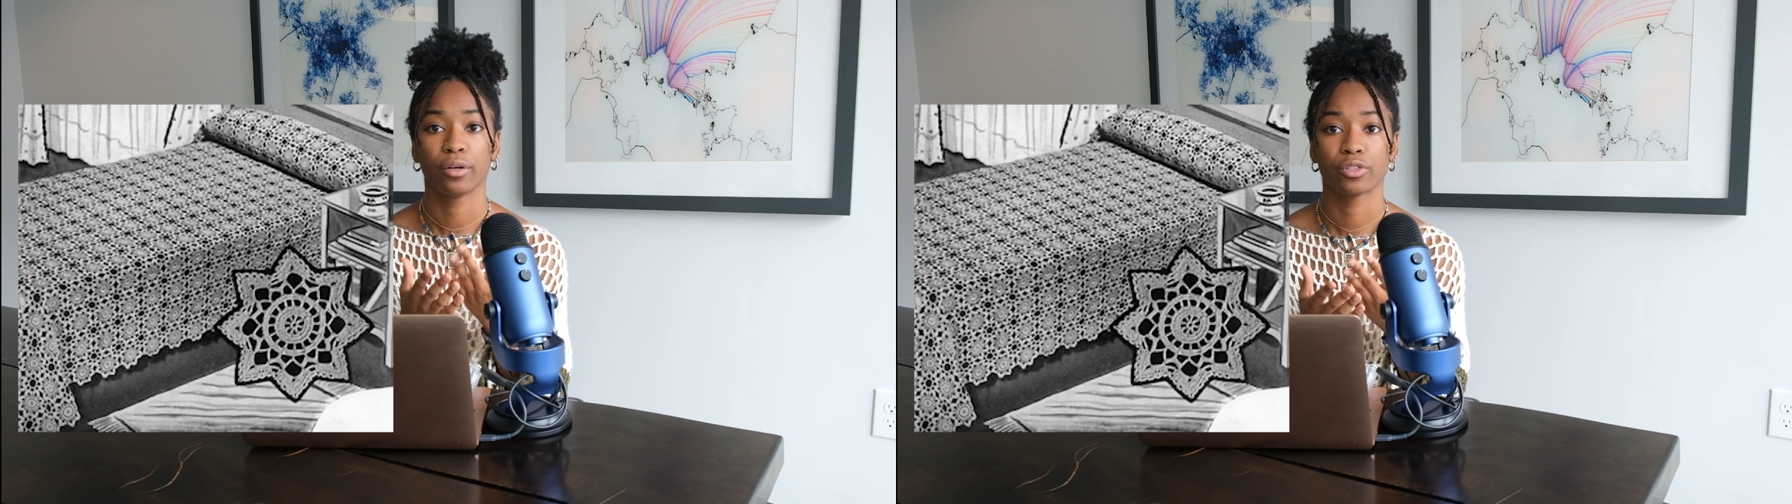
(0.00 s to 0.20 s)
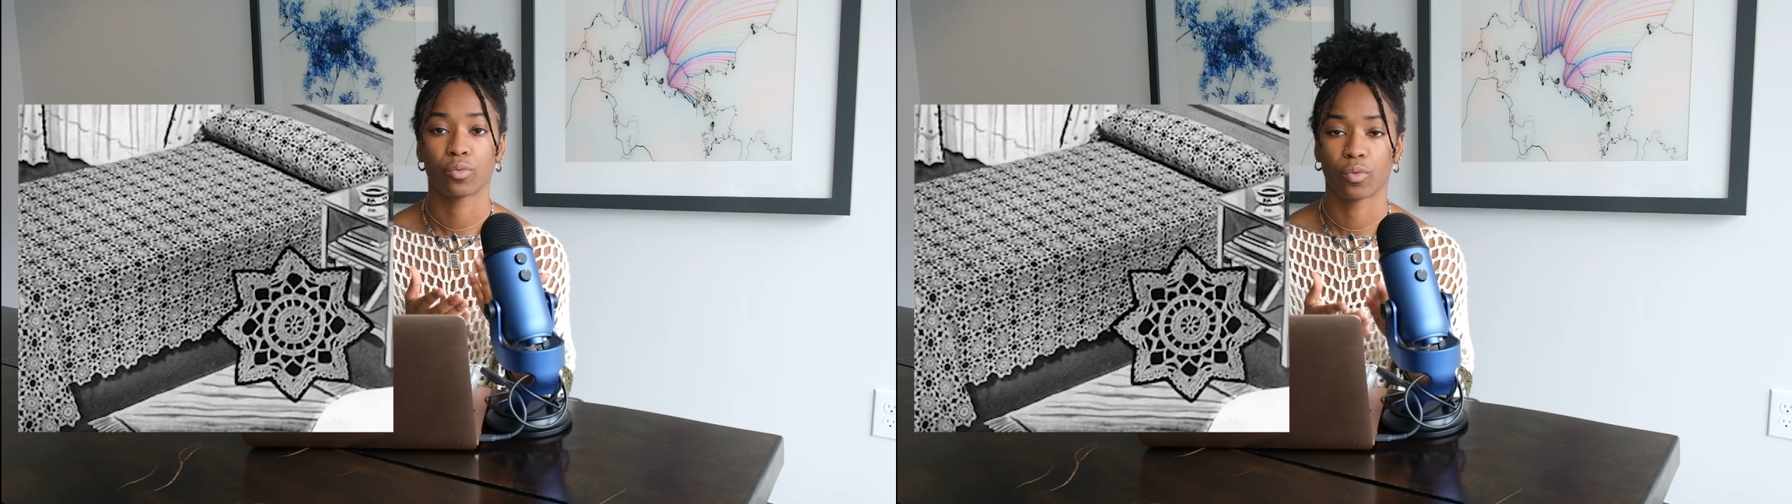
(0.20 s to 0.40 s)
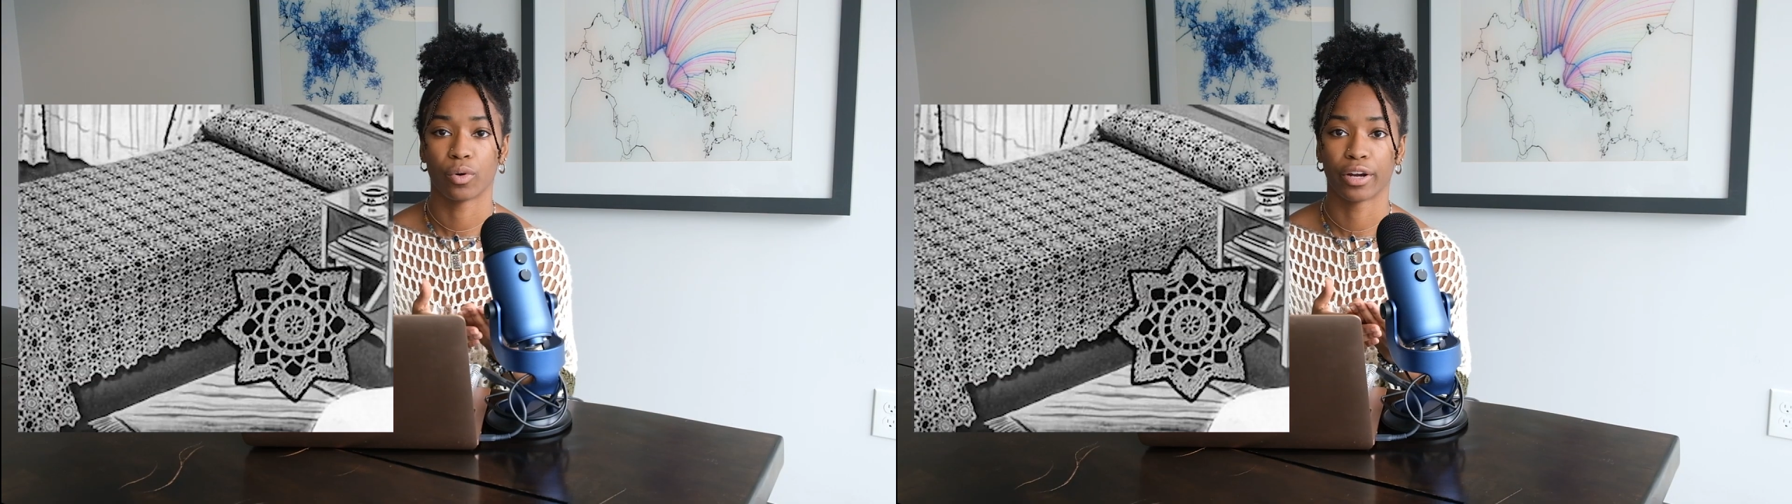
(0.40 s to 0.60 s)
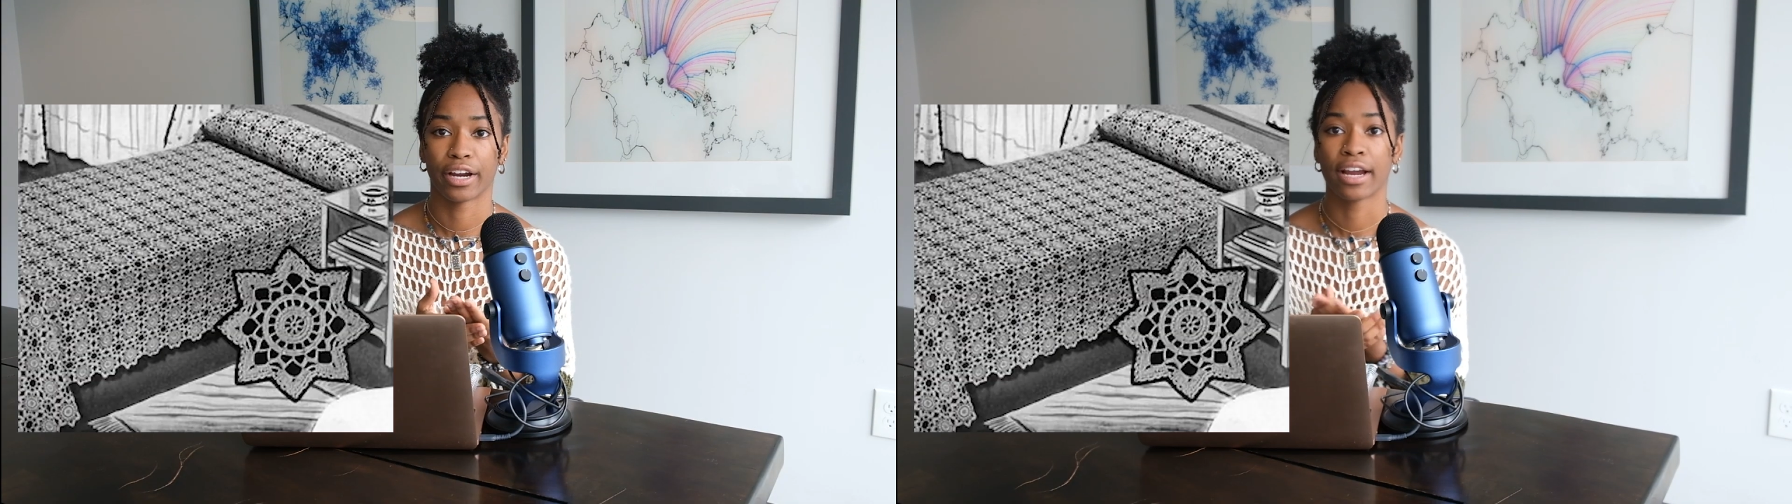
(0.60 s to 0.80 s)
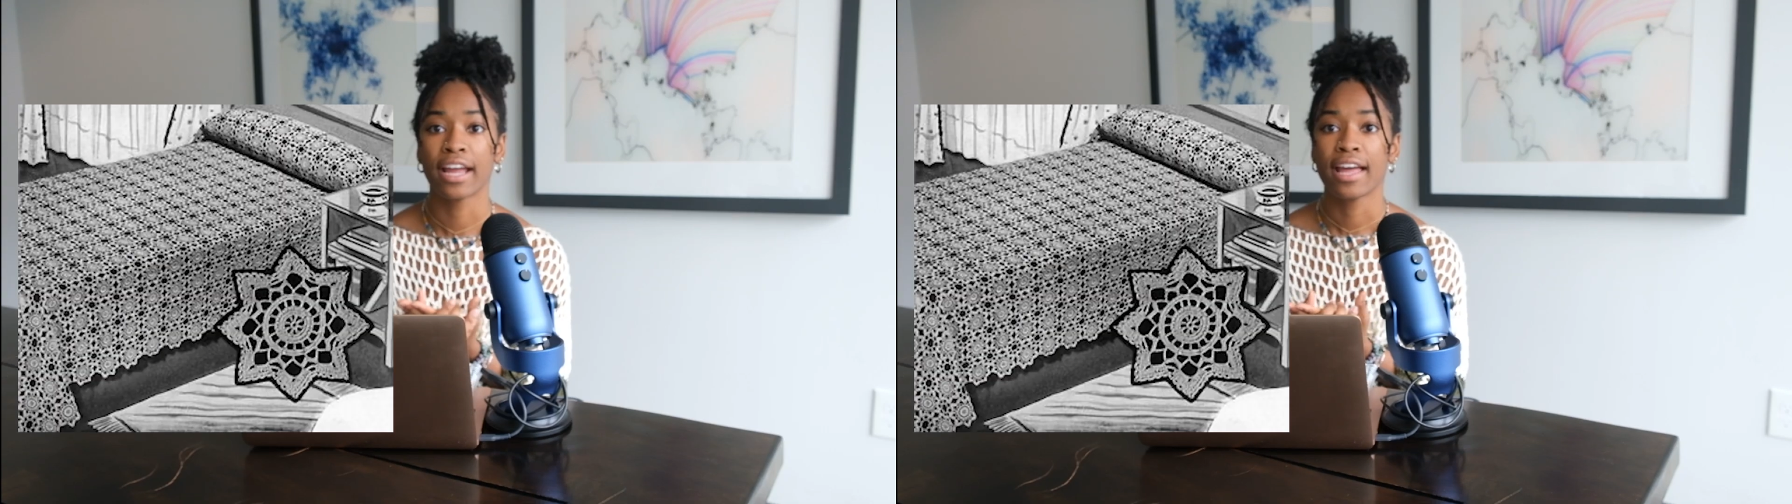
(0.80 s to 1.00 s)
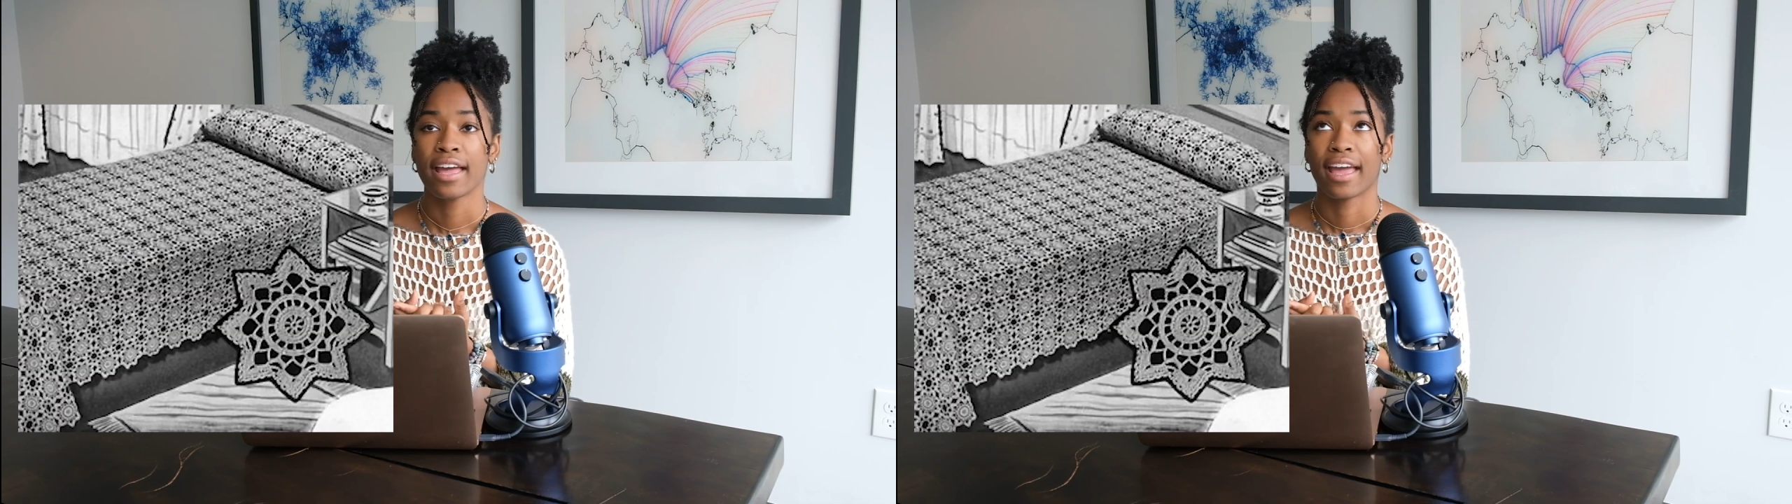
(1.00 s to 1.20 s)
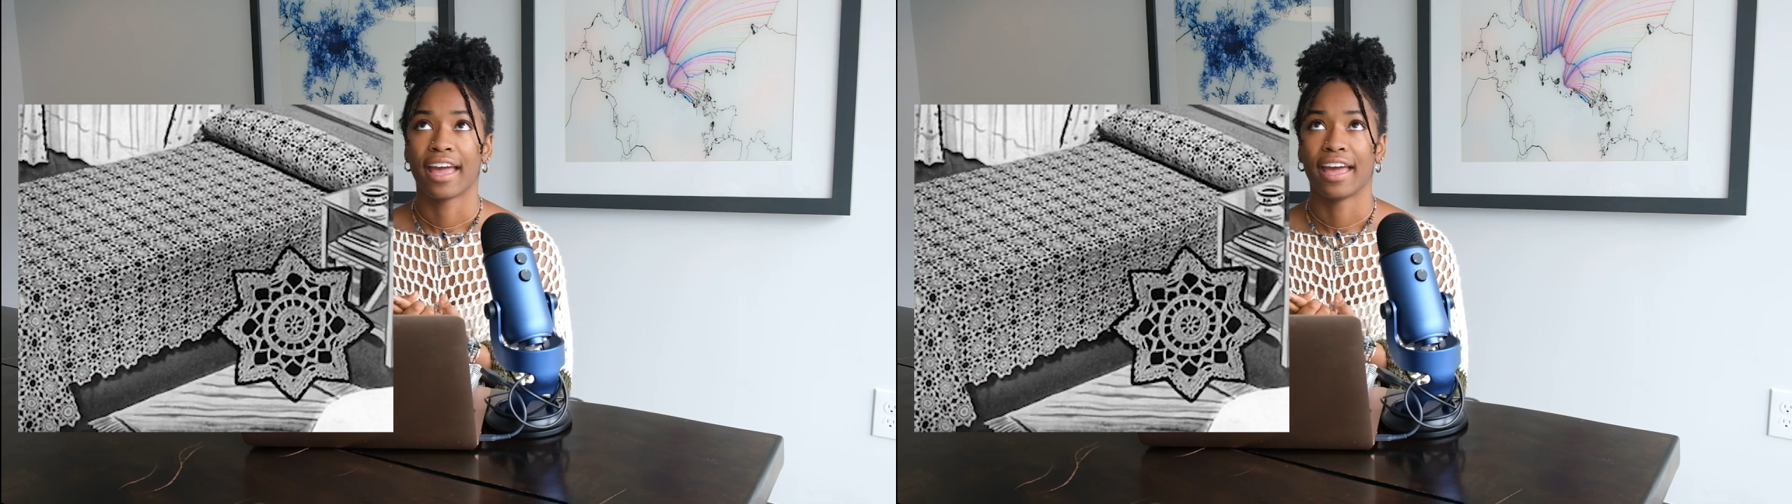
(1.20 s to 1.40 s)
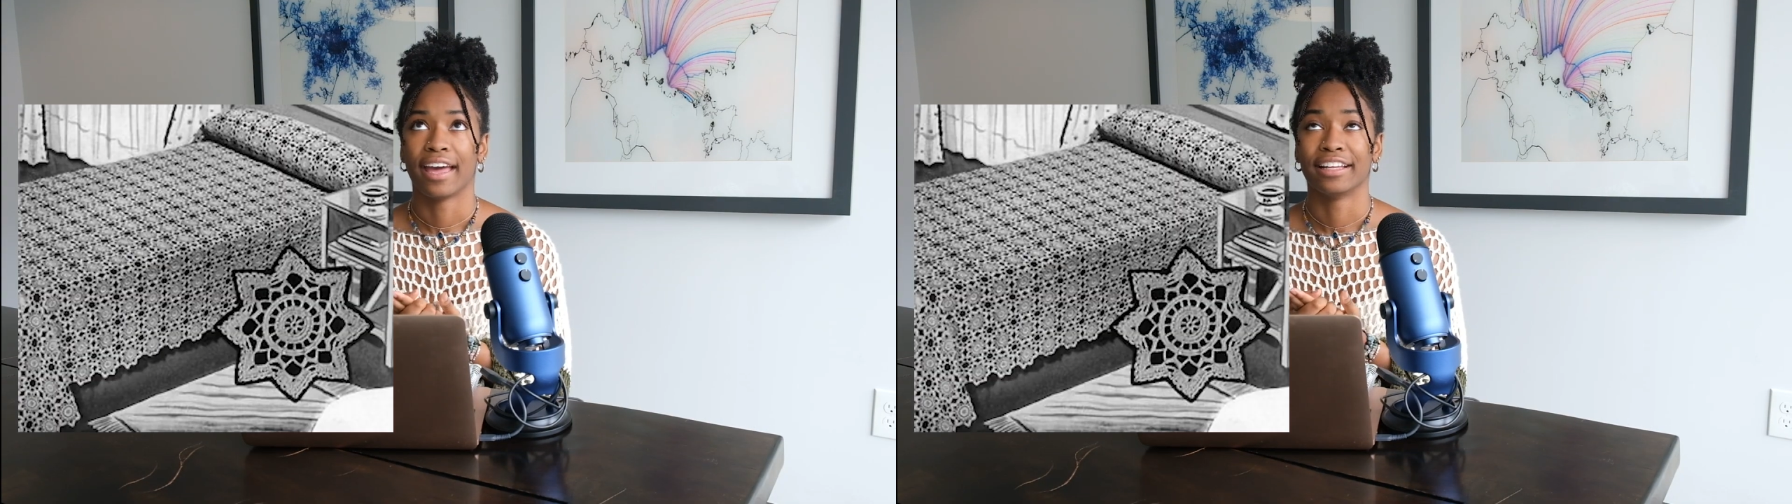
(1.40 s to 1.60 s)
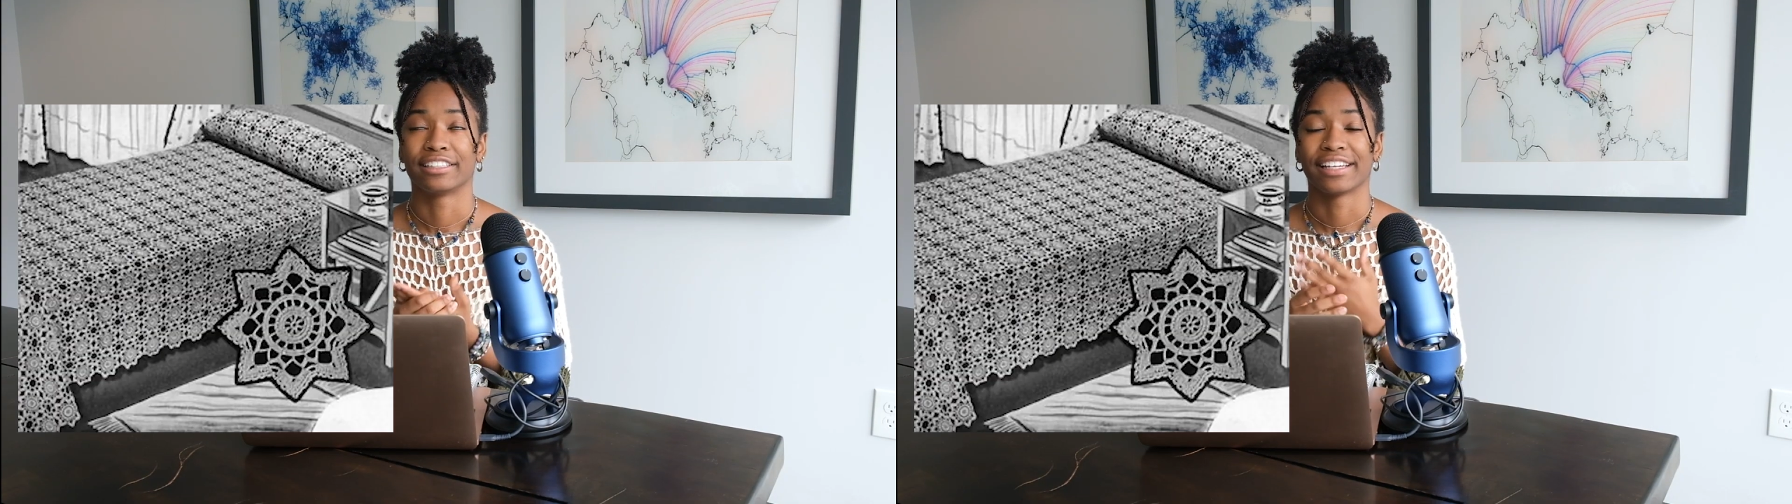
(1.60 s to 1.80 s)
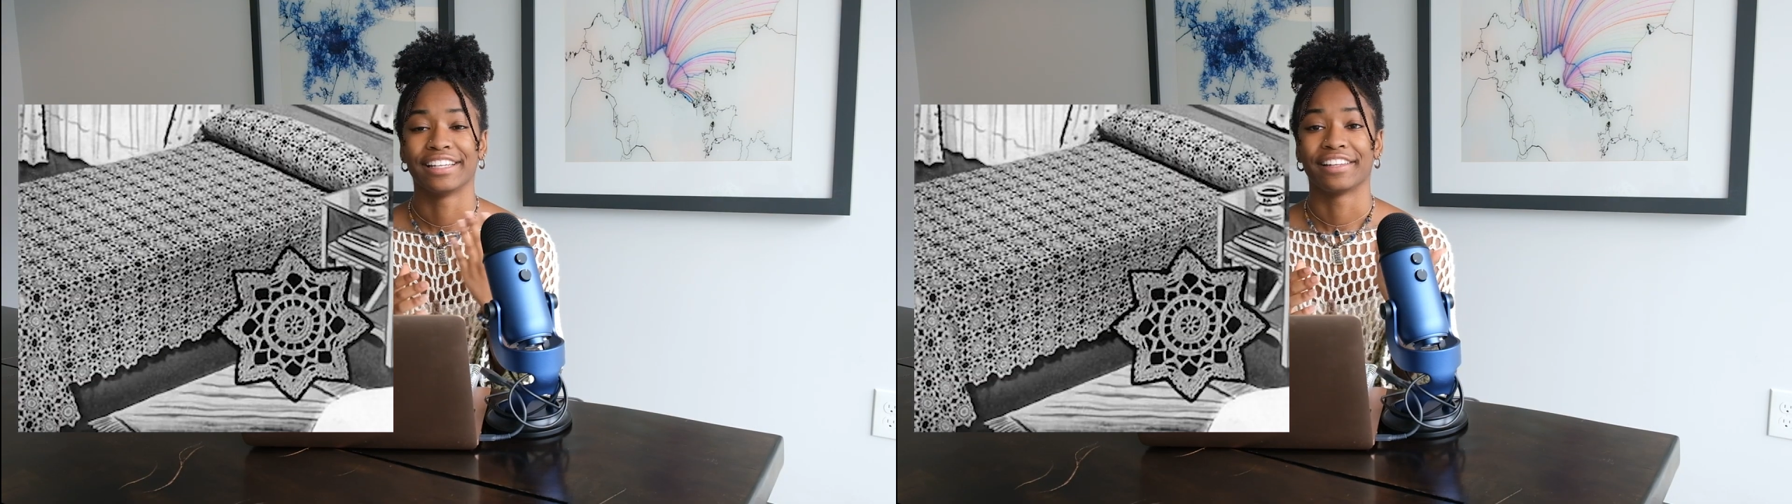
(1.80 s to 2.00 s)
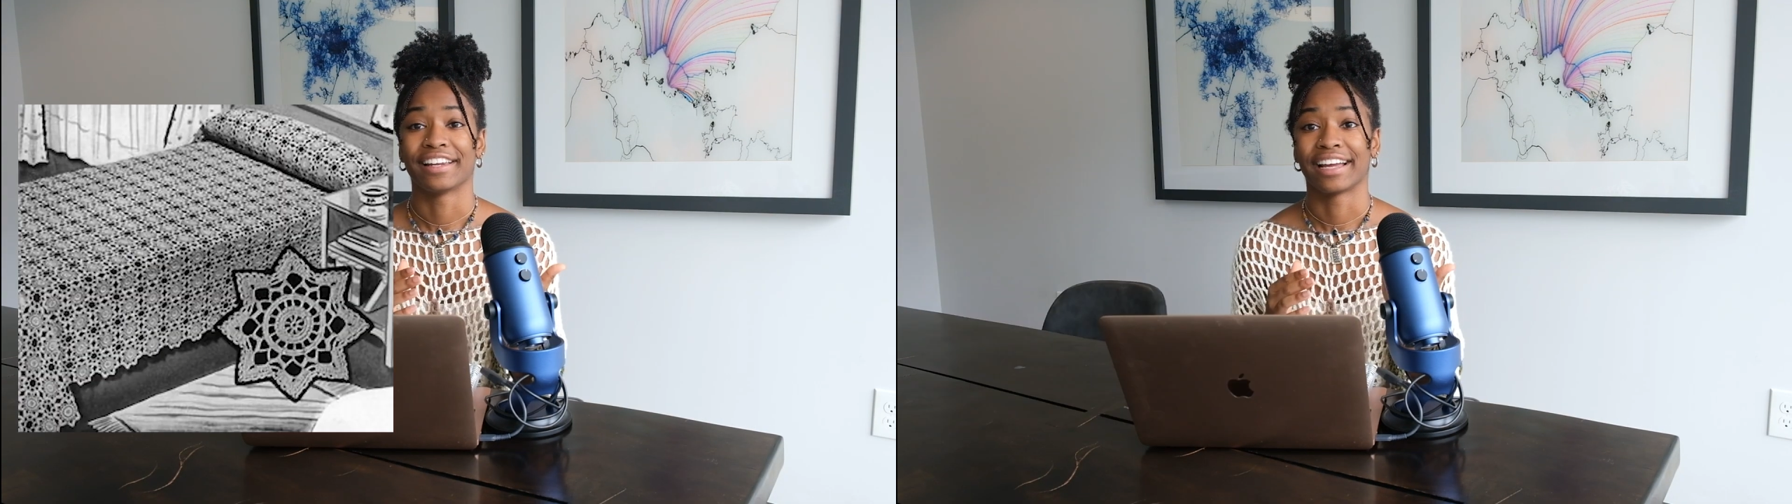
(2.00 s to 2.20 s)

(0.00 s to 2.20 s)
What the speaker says: post-war. And in the